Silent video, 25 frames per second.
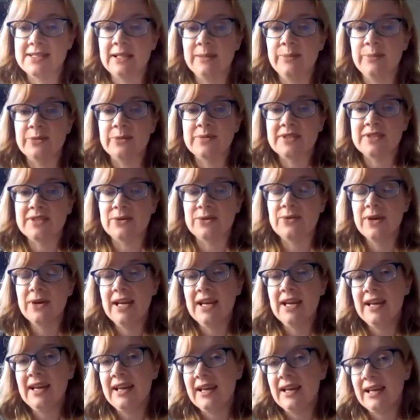So
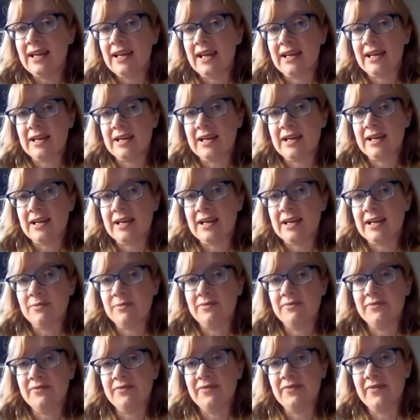
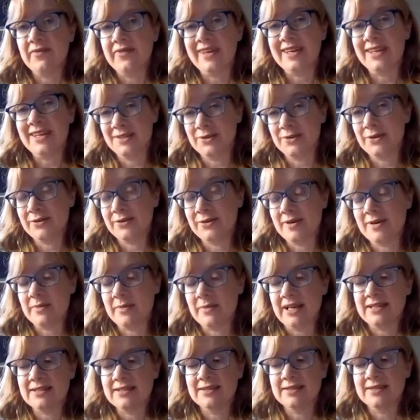that has other impacts
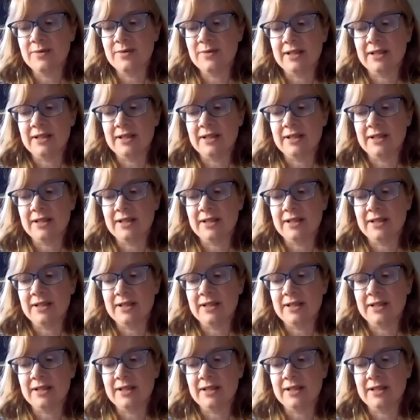as well.